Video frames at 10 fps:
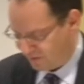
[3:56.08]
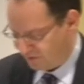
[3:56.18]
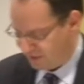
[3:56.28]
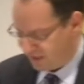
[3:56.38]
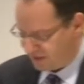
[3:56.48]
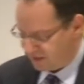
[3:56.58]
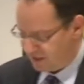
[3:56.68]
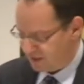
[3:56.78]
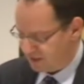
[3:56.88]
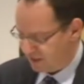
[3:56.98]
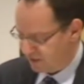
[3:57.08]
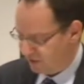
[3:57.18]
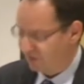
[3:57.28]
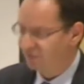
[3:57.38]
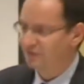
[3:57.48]
of Justice had signed
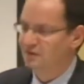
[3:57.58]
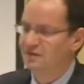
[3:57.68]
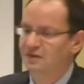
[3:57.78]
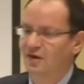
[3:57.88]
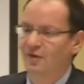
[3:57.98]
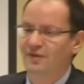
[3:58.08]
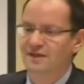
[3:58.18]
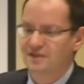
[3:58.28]
off on these